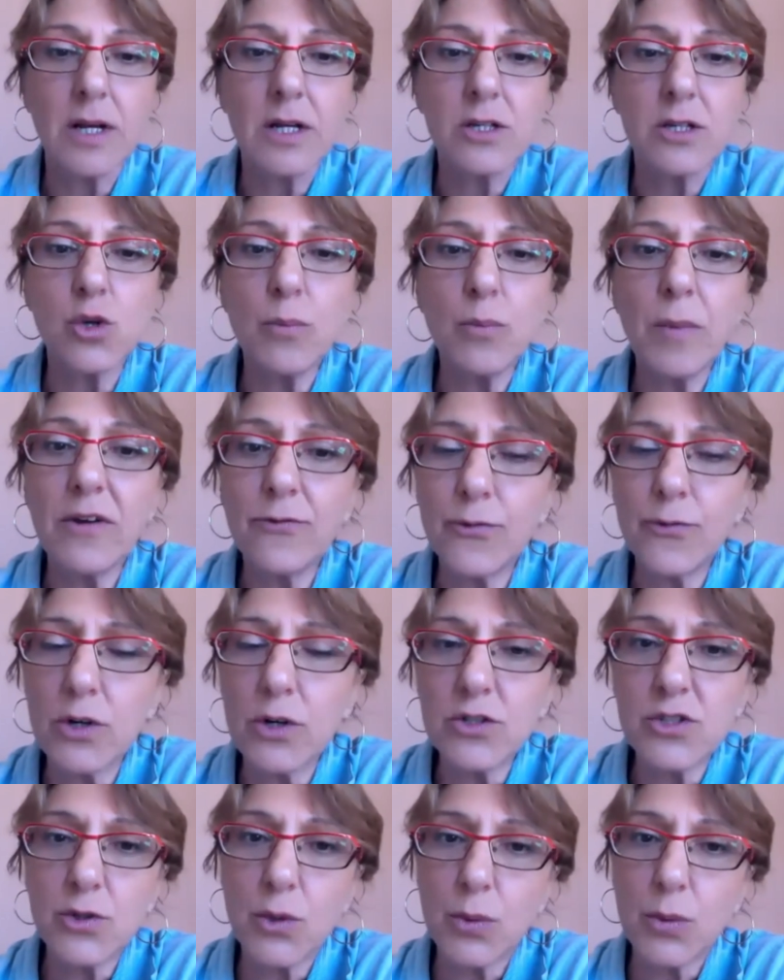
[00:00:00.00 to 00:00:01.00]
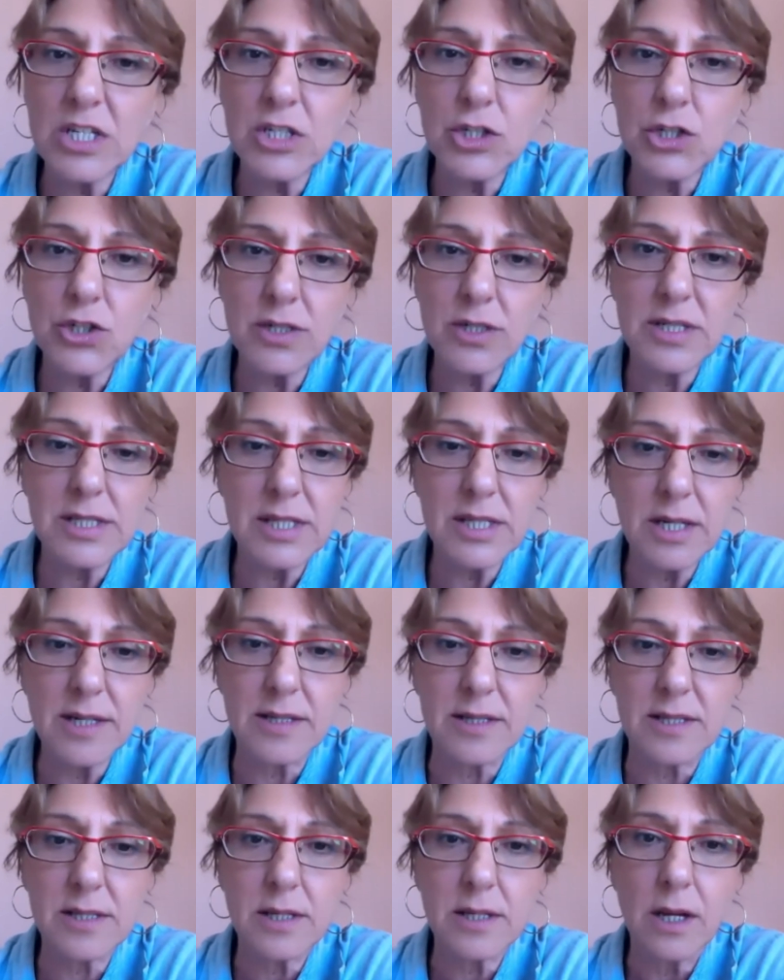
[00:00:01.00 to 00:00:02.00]
So my first question is
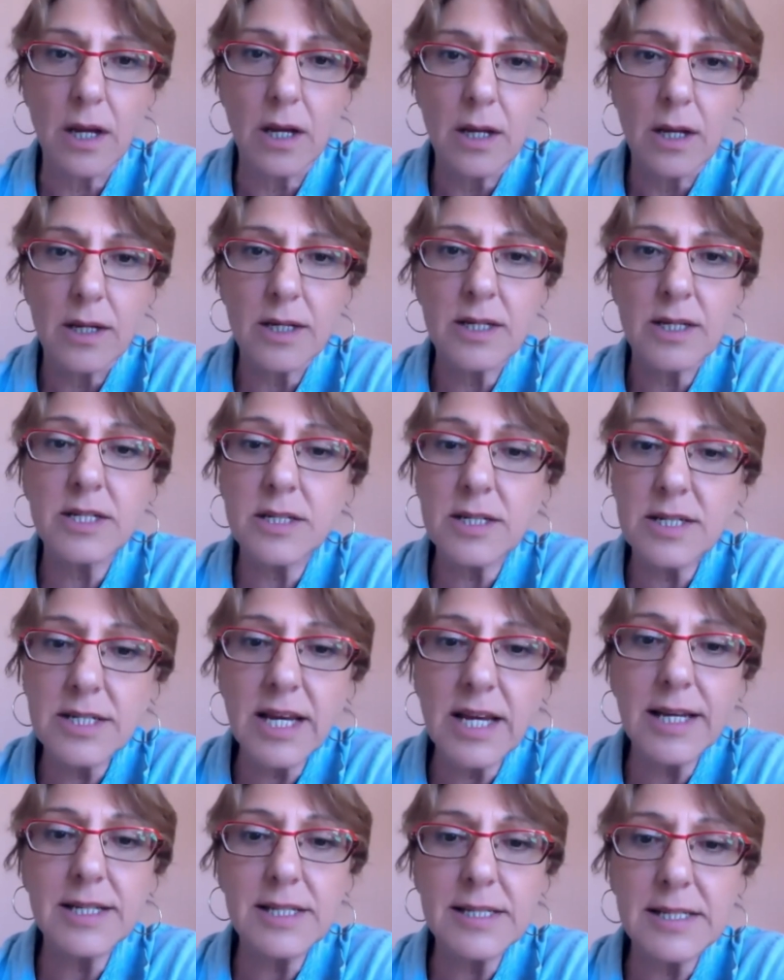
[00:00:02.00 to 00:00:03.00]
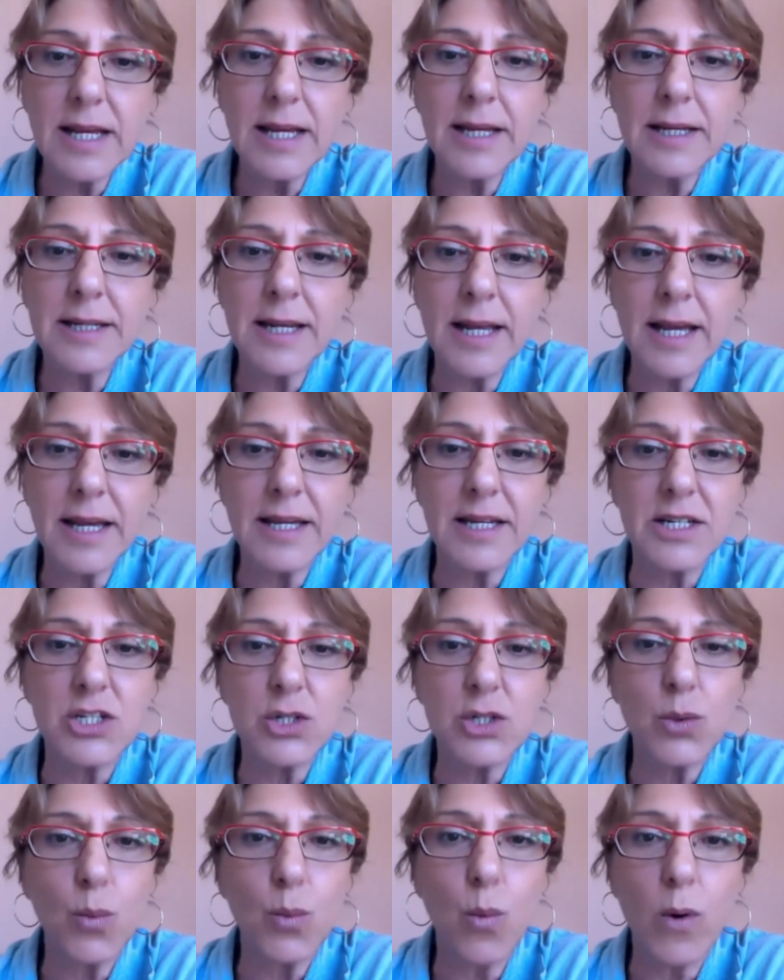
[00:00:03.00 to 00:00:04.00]
this: in today's day and
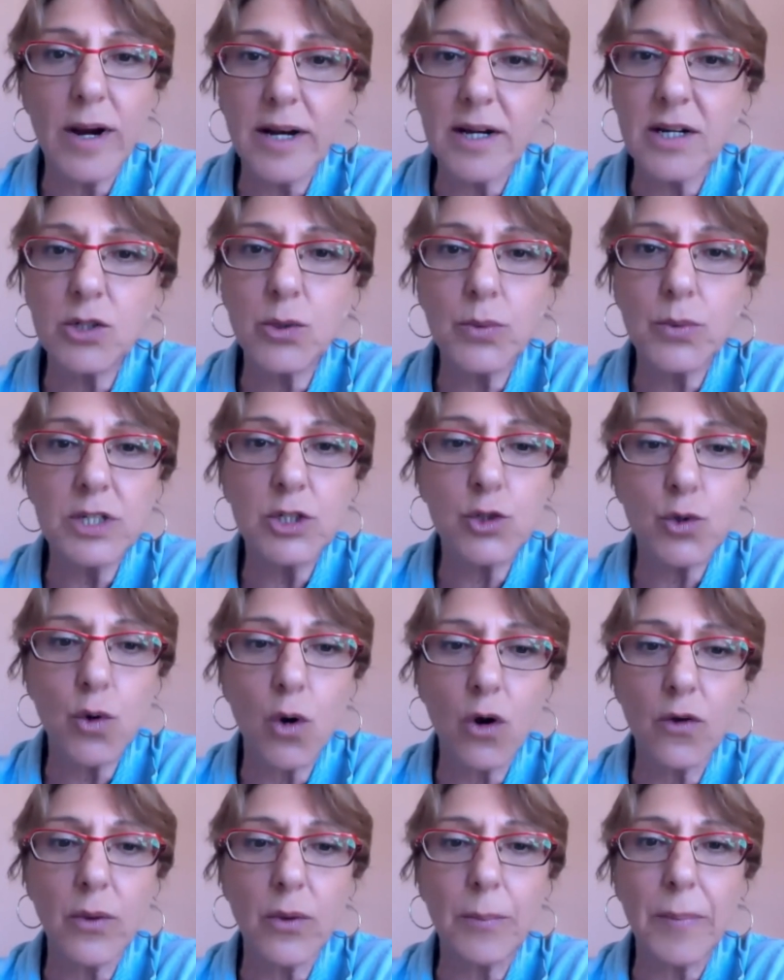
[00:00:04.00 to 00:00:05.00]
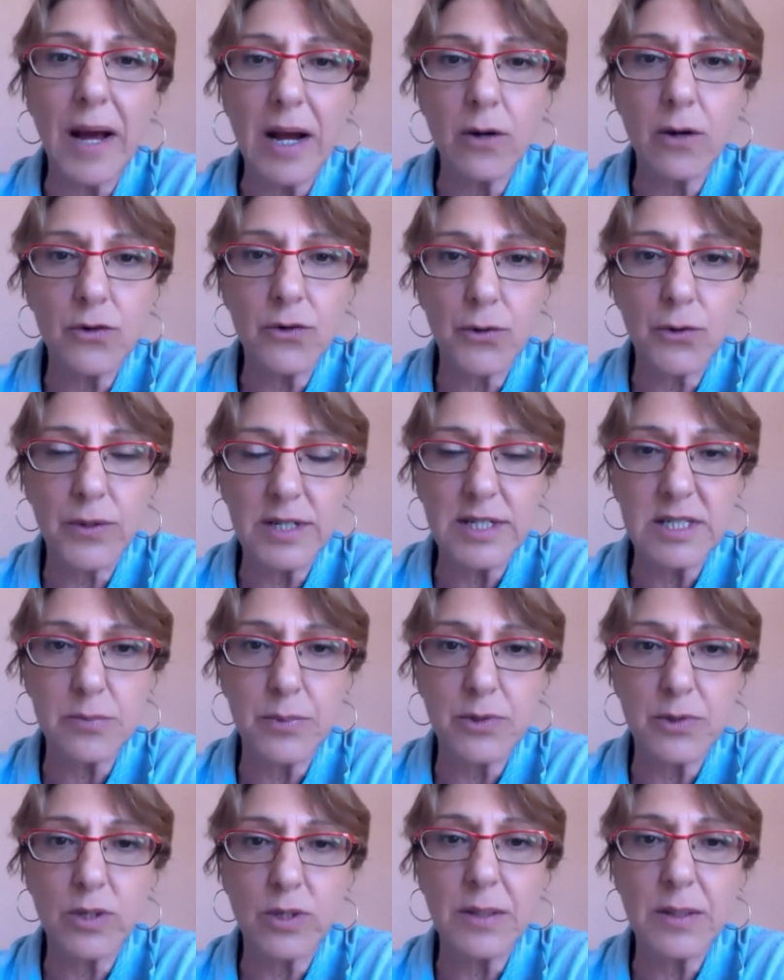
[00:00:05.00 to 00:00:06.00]
age, where do we draw the boundaries
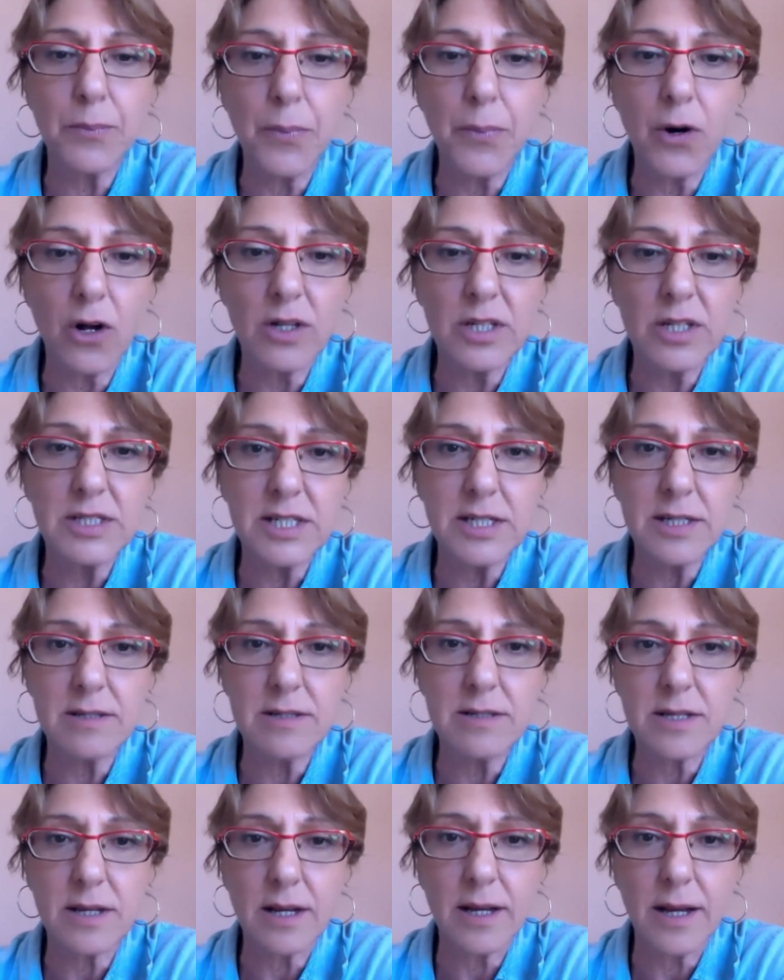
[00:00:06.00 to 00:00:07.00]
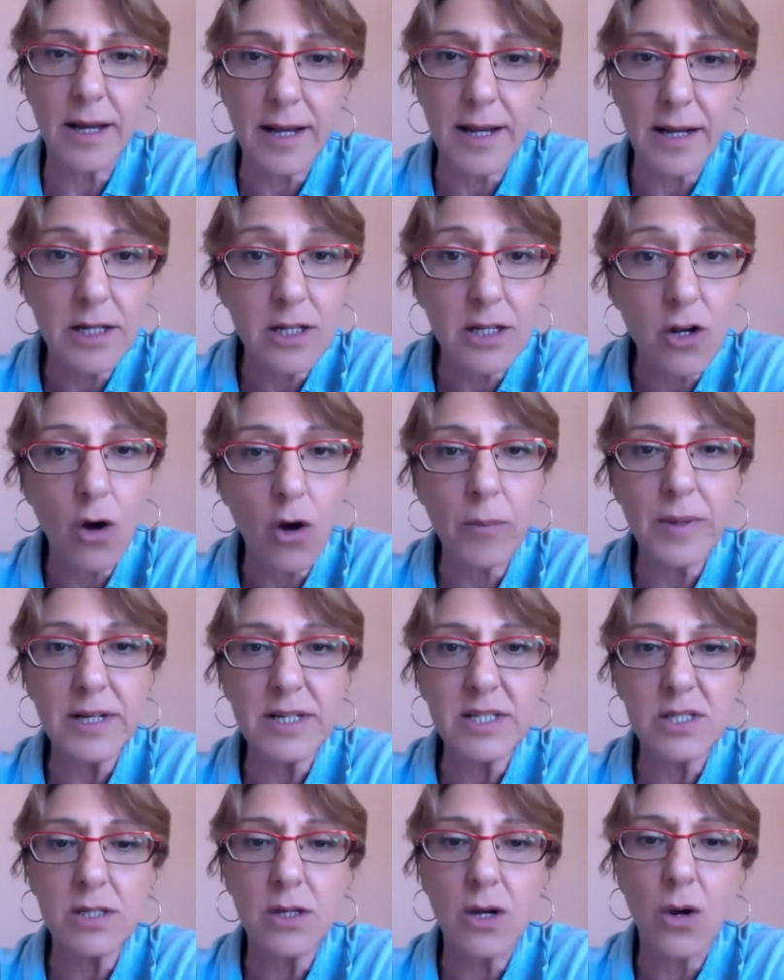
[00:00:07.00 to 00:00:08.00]
between politics,
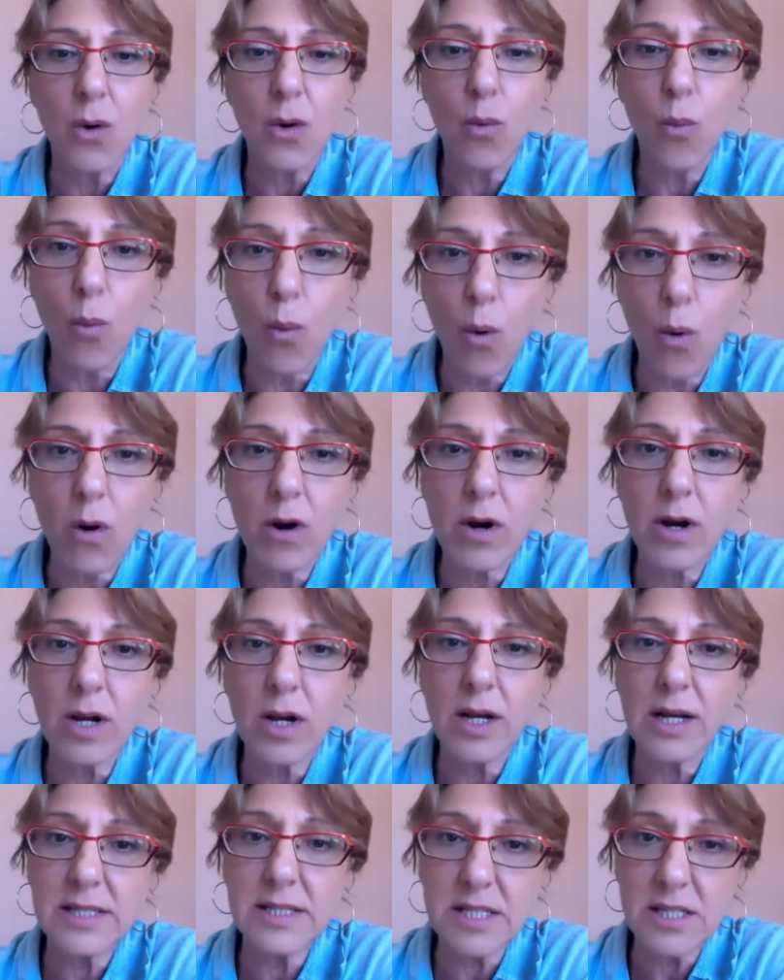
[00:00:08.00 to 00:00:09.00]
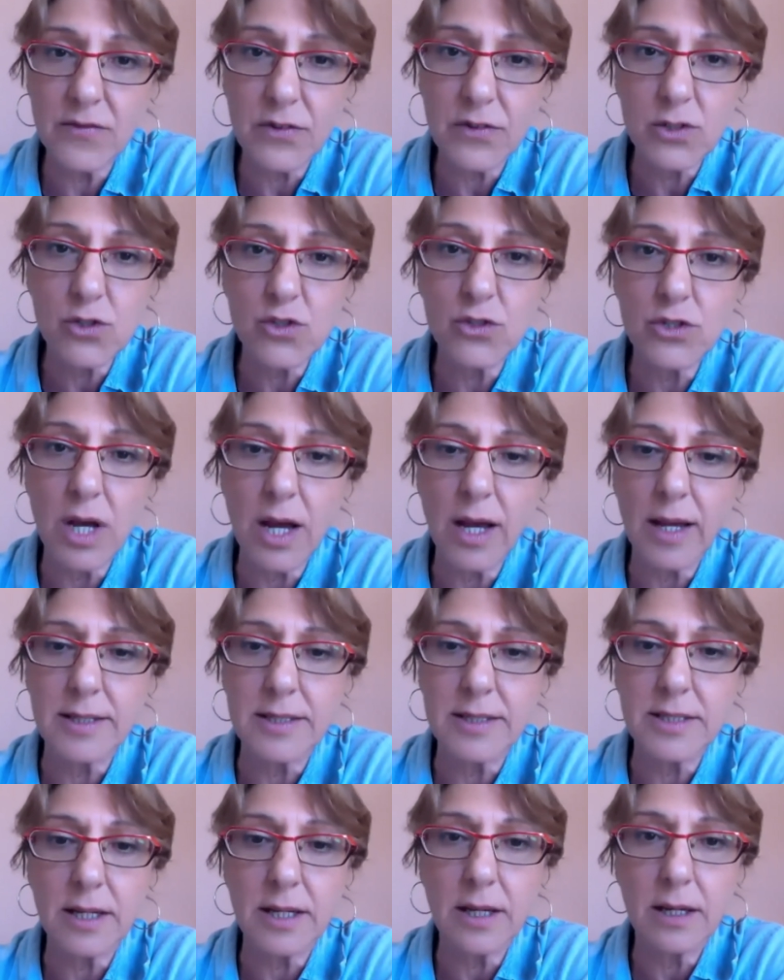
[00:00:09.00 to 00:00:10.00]
economics, war, and civil
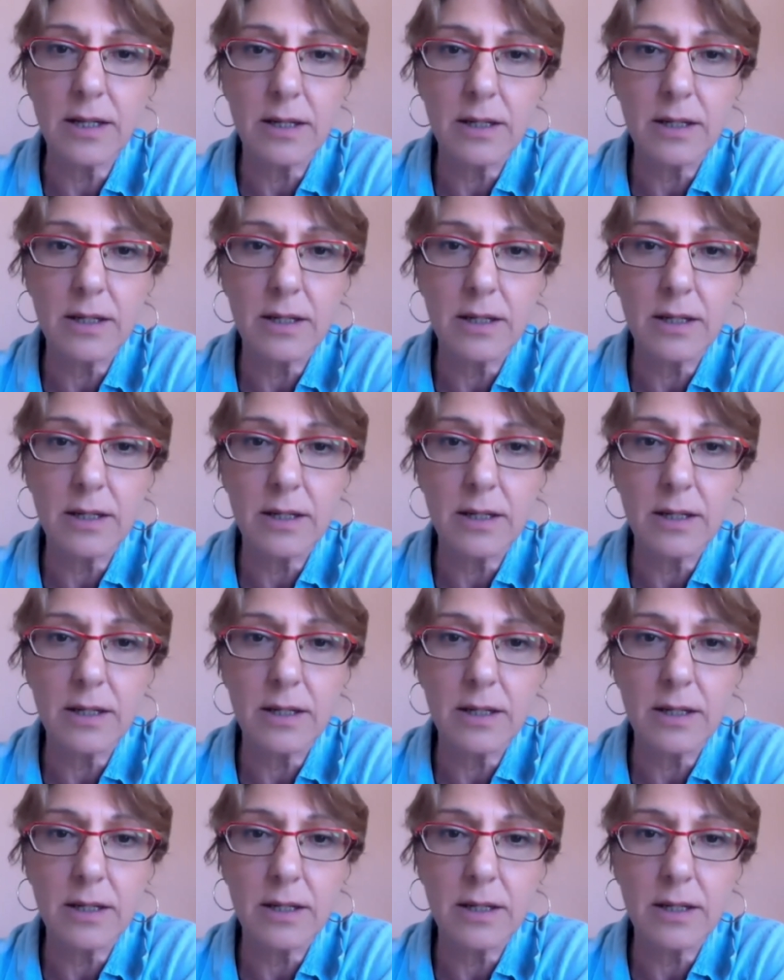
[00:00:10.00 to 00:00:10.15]
society?